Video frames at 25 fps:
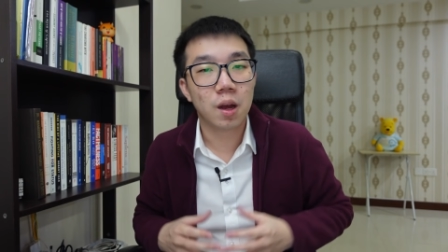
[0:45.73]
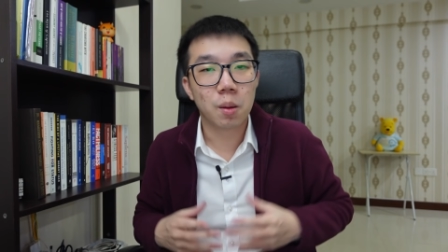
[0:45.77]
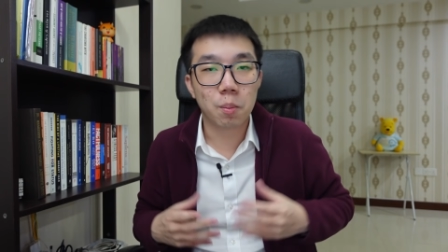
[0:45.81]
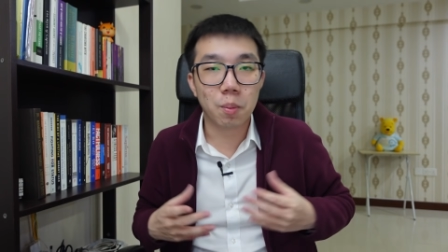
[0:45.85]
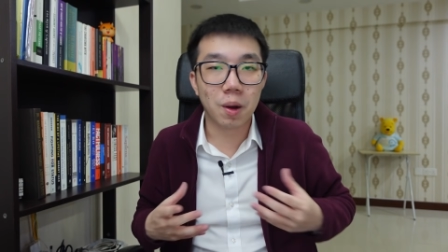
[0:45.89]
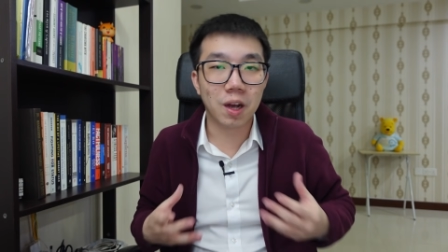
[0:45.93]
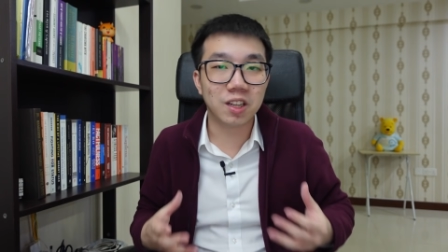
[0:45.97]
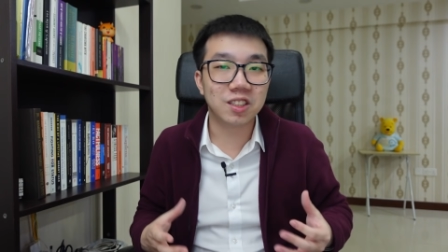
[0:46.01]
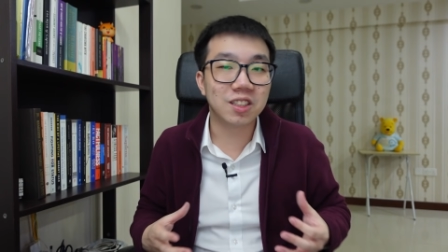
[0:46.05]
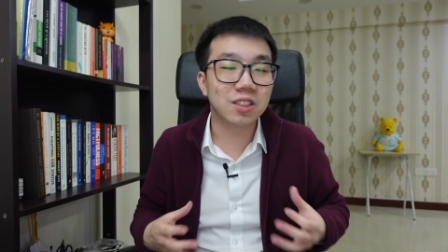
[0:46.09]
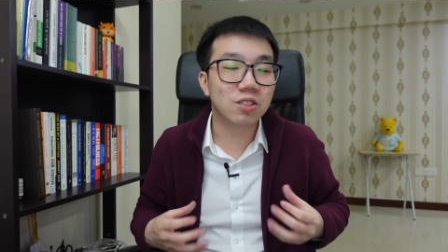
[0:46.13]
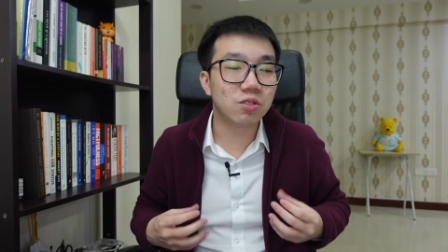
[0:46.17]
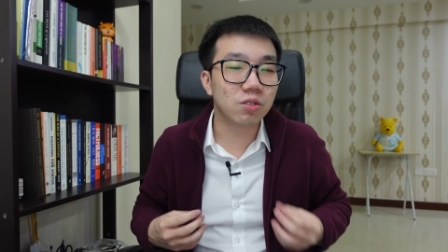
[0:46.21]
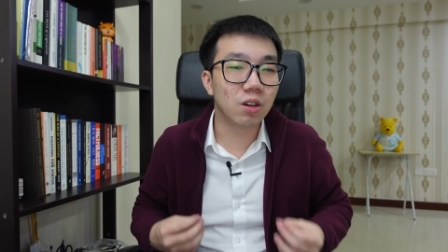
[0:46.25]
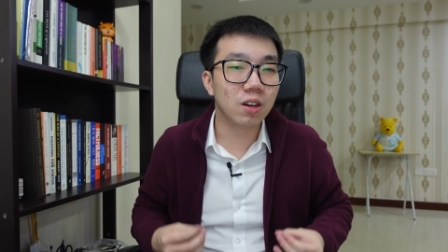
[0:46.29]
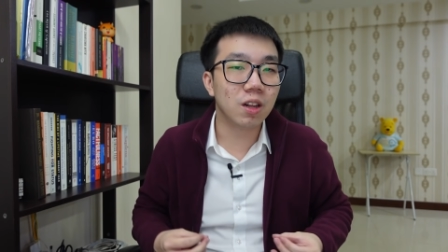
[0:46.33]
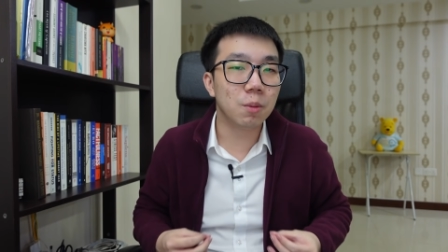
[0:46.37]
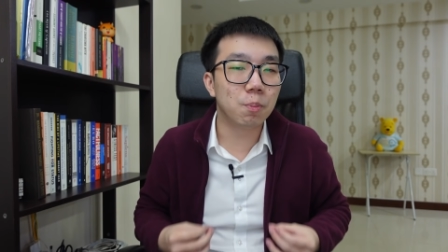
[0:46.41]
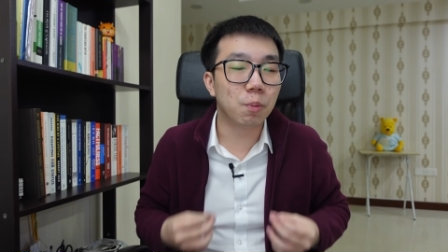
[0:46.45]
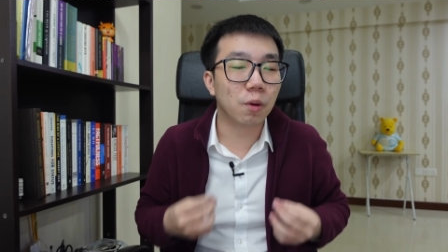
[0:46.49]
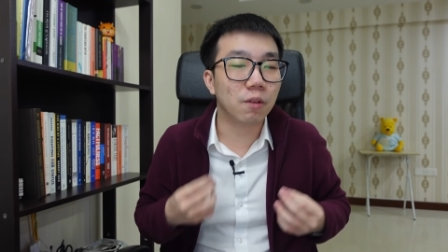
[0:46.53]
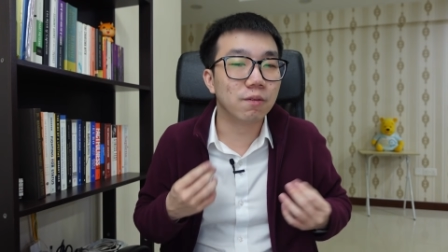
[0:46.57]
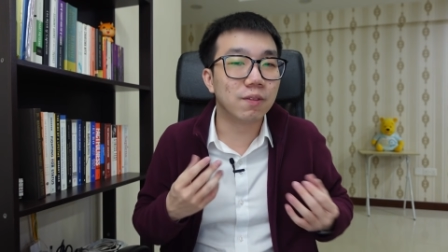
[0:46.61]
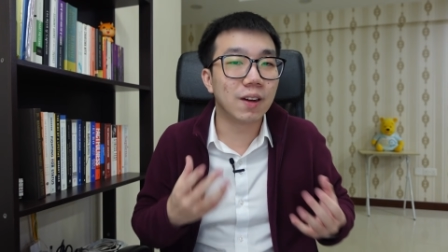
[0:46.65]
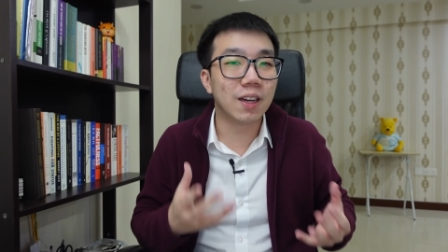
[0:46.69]
but I just really
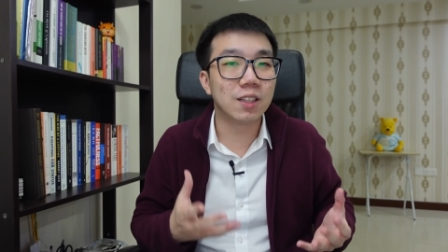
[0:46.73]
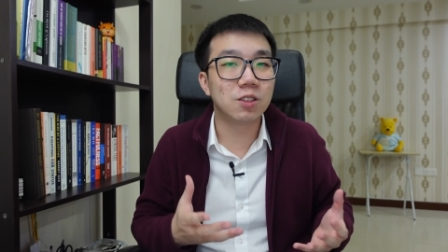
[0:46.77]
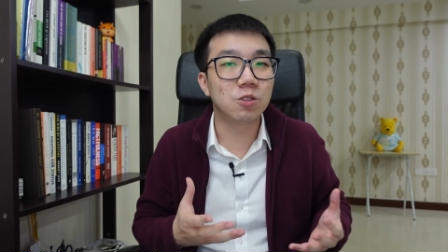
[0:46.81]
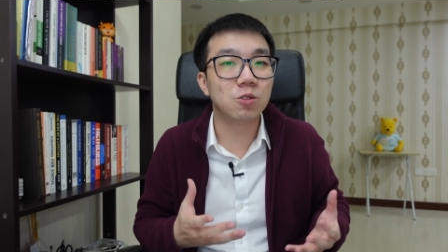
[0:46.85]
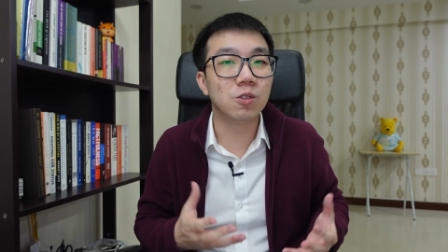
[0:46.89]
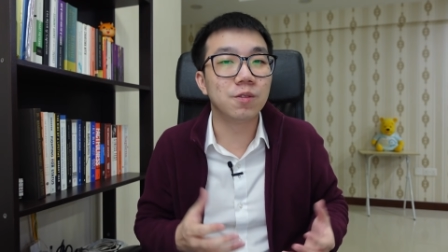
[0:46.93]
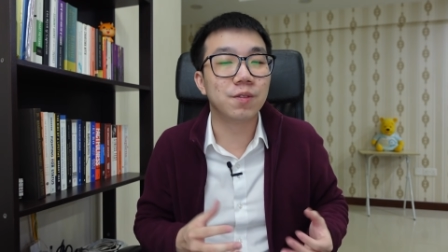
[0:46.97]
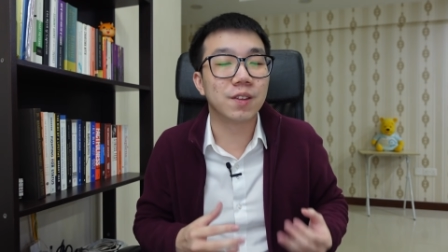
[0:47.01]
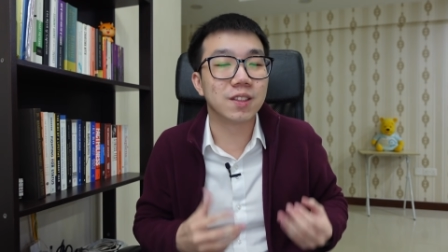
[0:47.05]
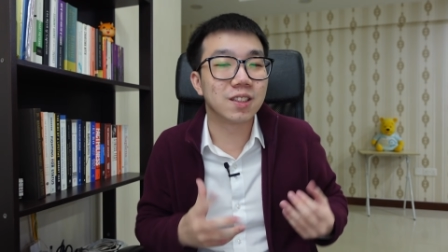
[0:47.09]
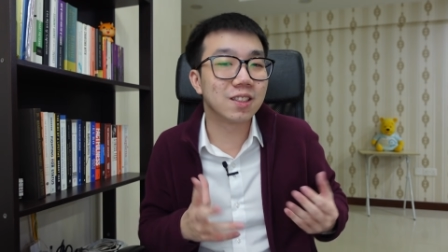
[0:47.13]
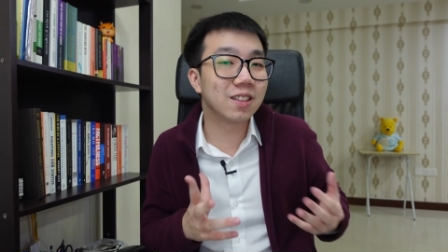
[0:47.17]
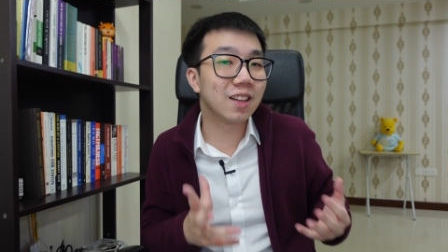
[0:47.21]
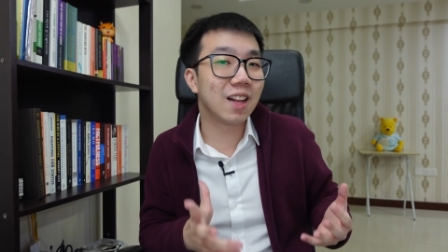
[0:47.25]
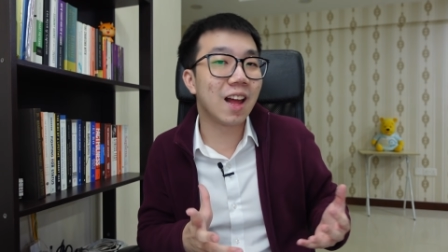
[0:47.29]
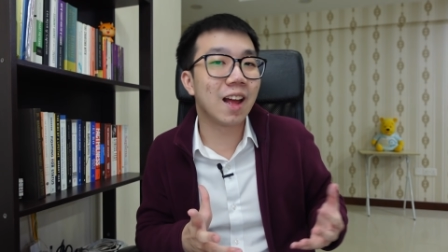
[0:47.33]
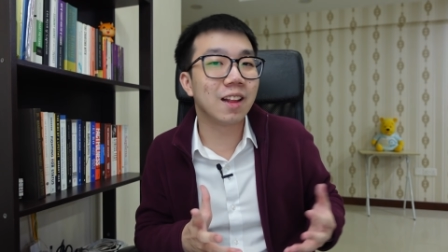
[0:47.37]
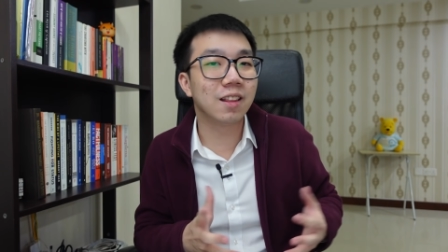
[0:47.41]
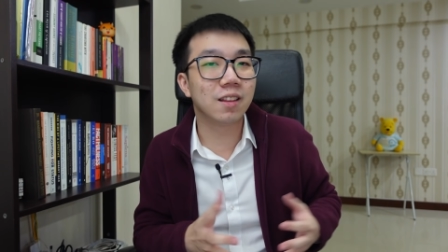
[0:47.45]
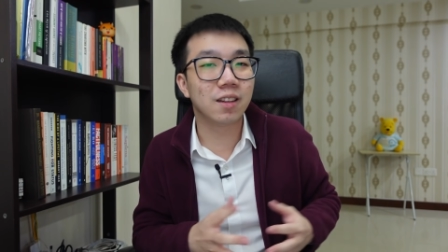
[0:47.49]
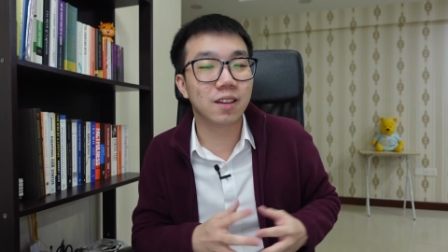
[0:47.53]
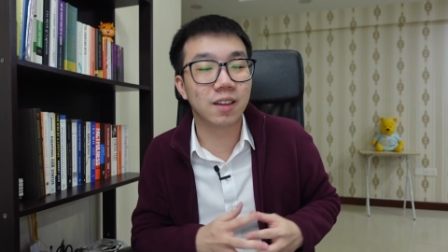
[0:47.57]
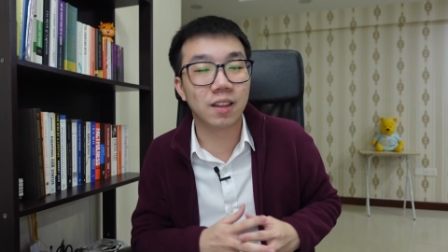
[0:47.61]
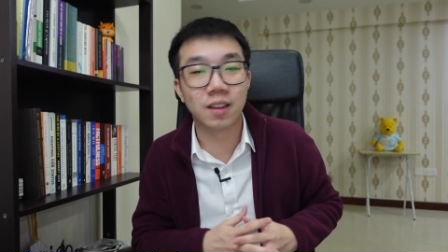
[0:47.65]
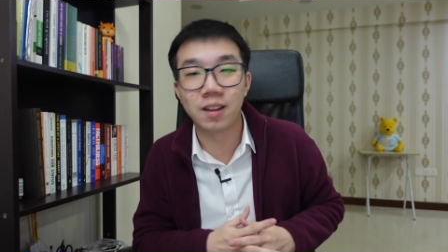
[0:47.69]
provide you with a
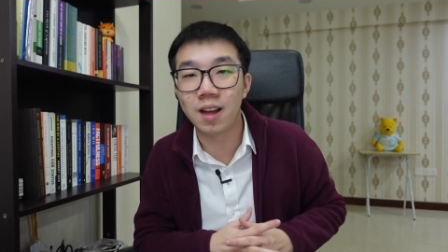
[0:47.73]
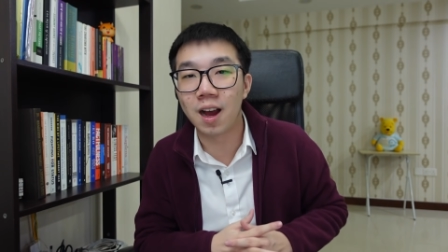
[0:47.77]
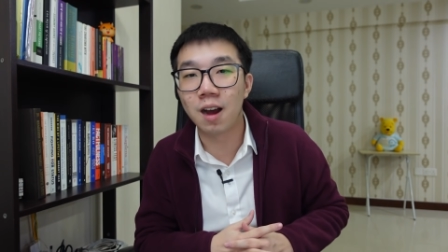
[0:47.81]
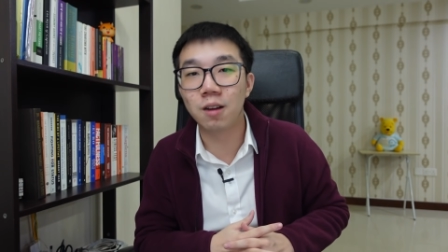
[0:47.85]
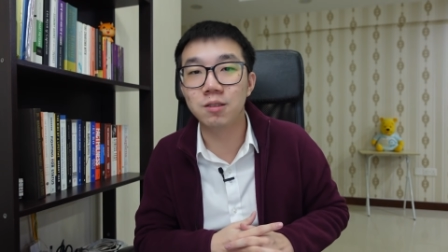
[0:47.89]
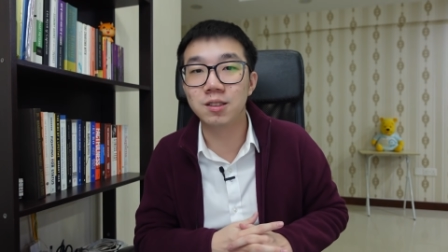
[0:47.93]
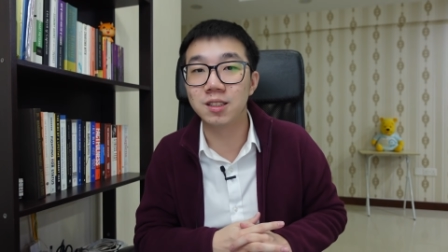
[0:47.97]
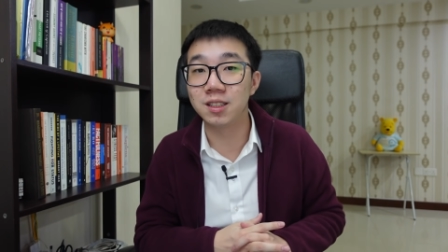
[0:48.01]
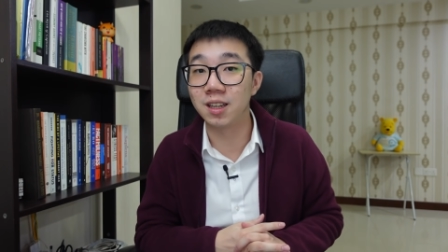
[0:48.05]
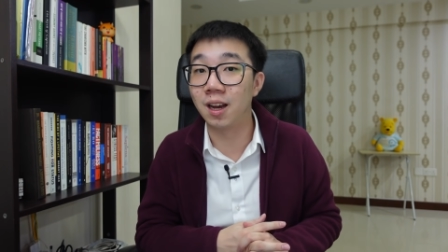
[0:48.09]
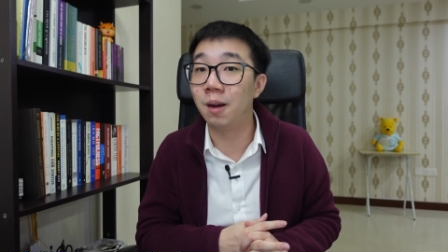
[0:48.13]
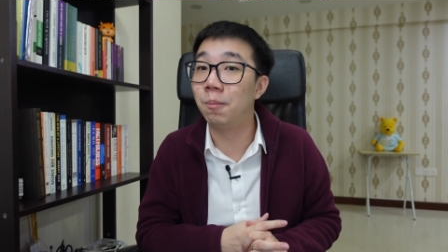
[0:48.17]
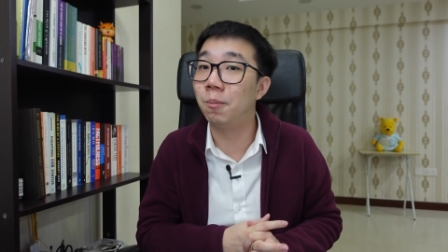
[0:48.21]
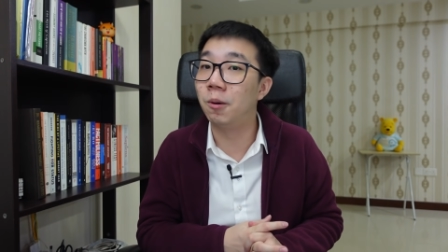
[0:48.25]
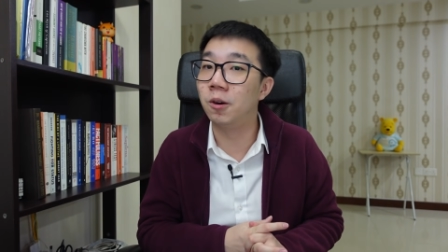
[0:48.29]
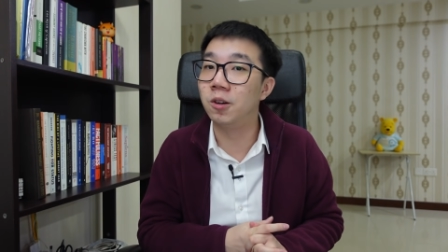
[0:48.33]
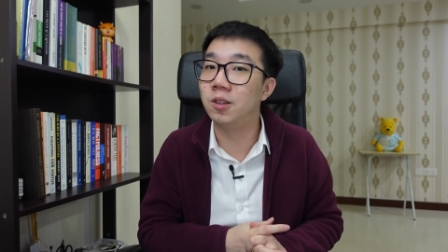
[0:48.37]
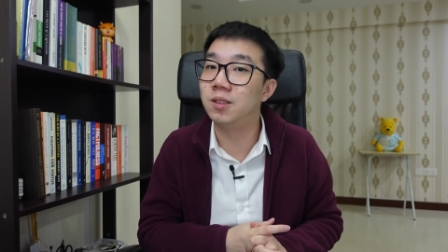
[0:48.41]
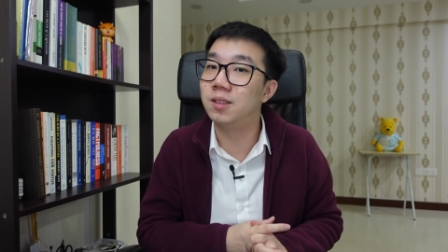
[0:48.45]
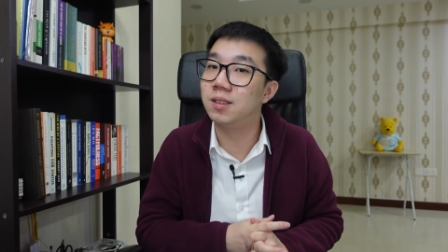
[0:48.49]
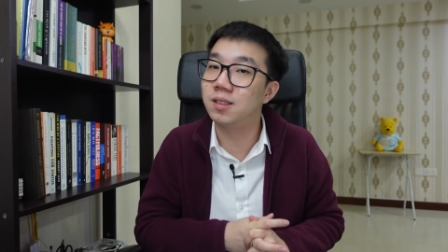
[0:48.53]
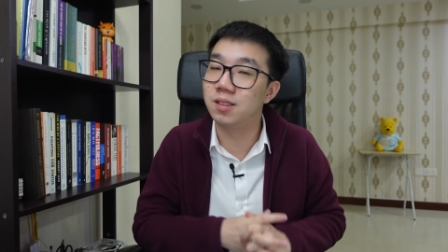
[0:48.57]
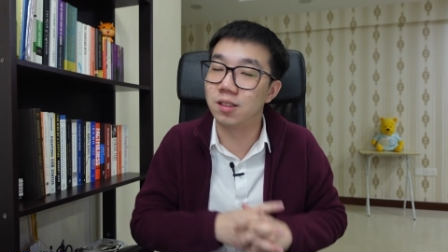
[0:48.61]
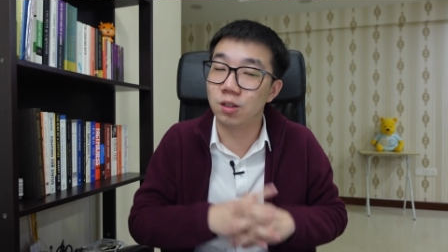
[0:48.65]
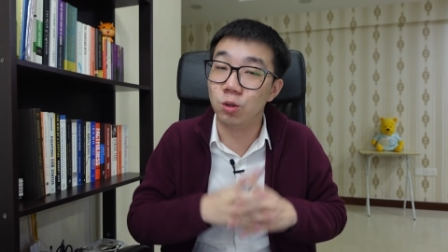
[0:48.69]
slant in how
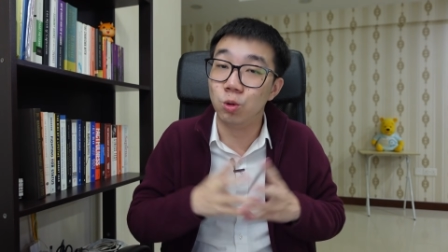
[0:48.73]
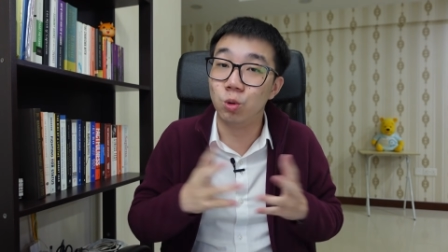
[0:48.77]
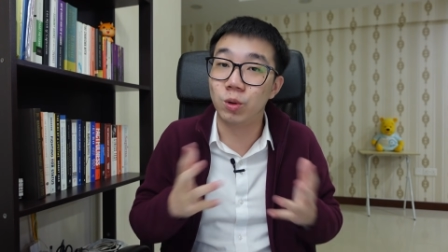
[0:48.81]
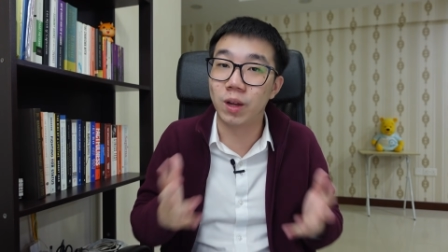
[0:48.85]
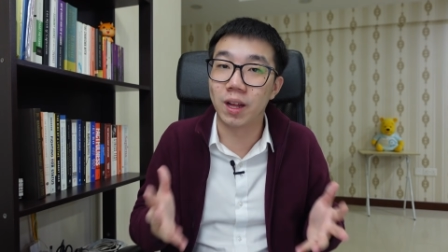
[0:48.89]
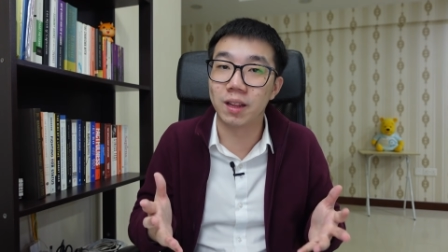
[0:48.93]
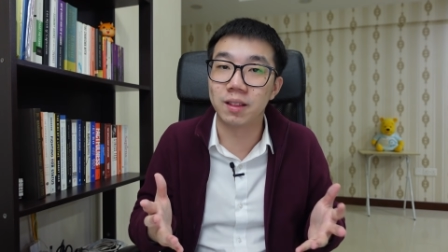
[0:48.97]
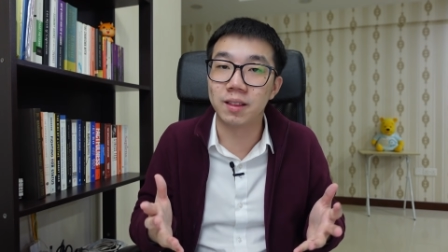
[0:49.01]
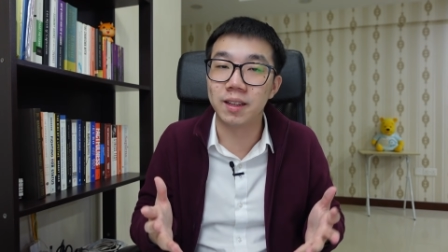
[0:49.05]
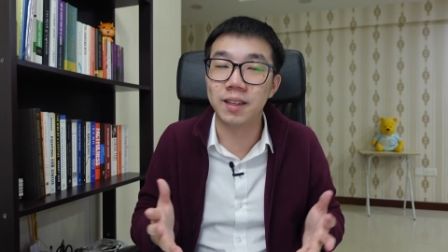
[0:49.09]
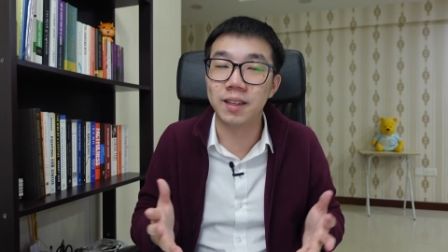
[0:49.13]
Singaporeans look at